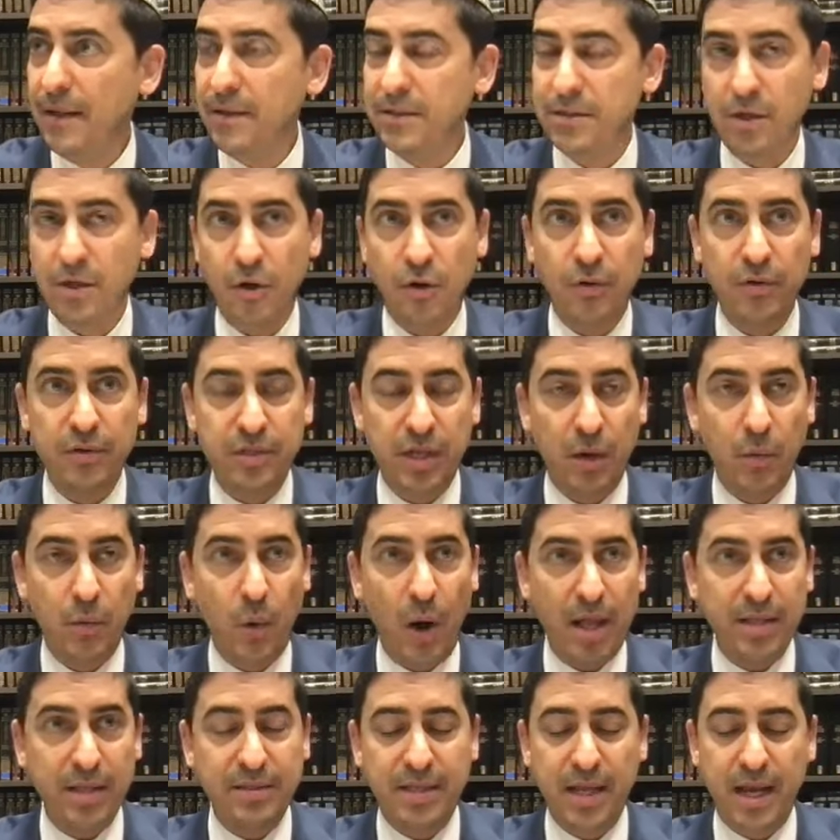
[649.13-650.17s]
So it was on
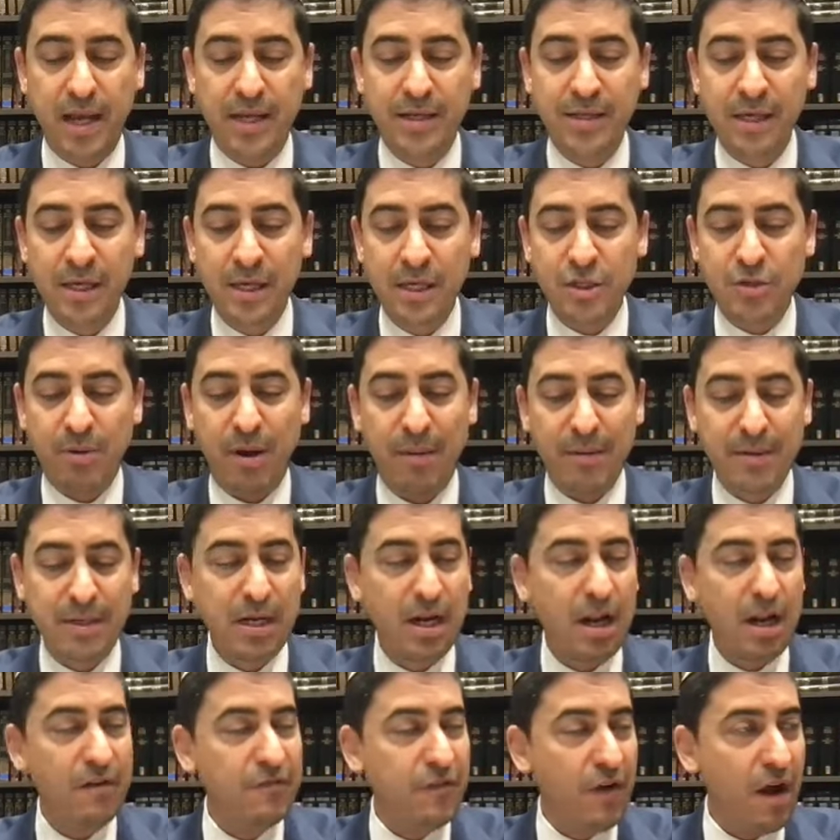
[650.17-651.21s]
Wednesday. She became a
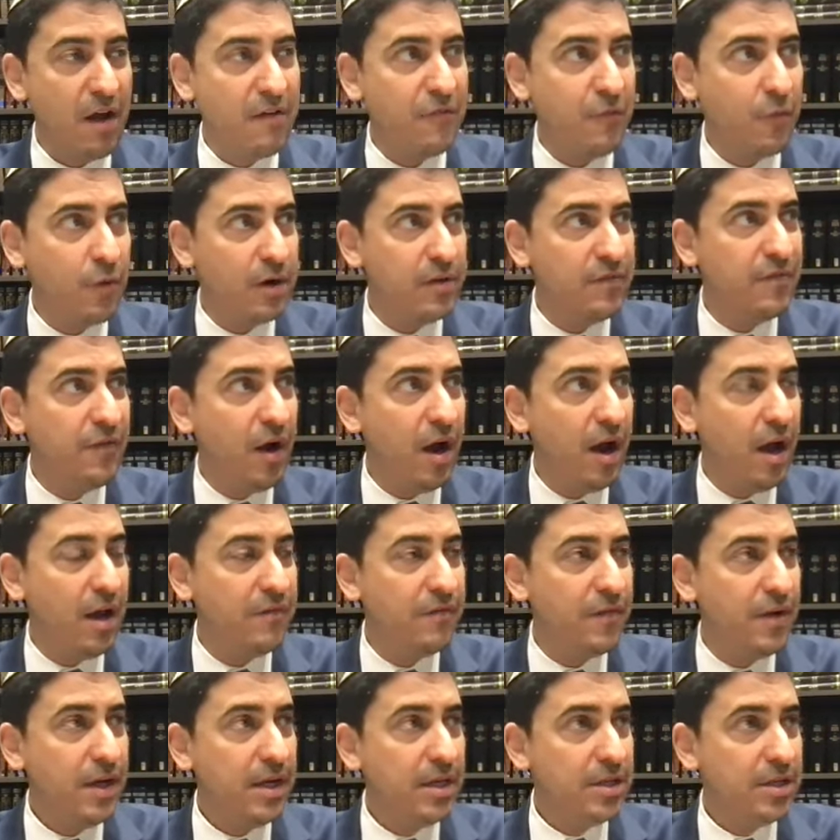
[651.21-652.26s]
nida at
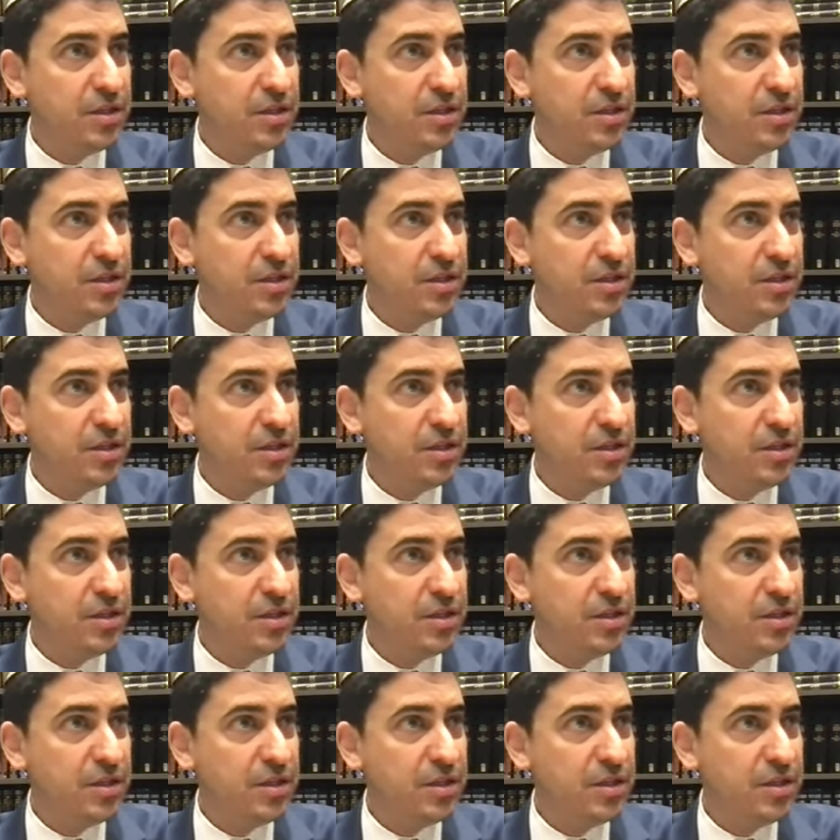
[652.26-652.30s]
545.